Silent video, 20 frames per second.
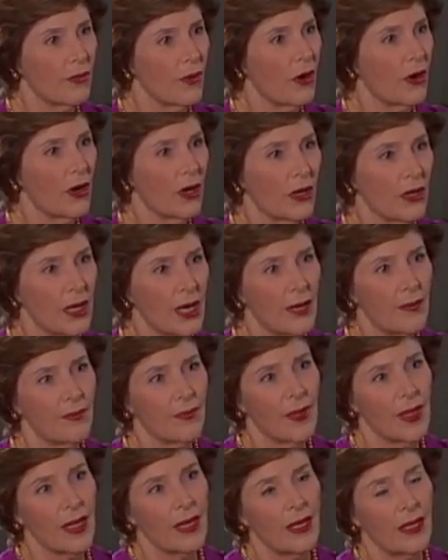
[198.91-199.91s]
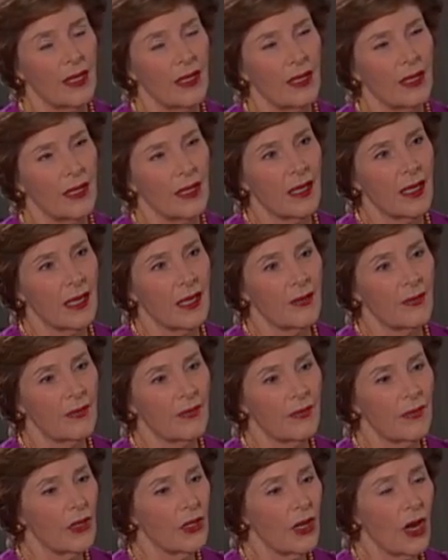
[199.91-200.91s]
or uh, um,
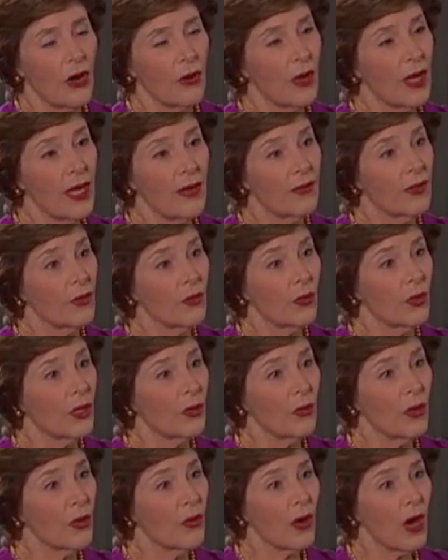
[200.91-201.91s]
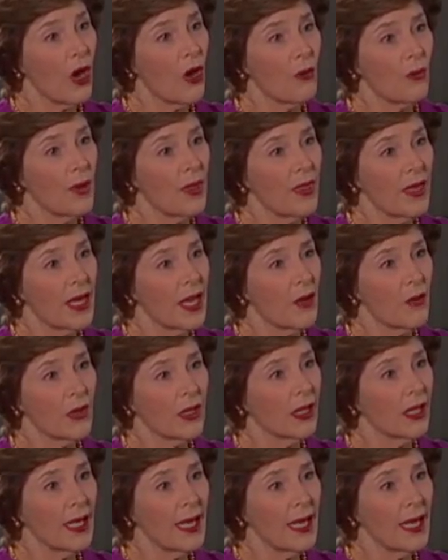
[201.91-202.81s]
you know, even when we were hoping that he would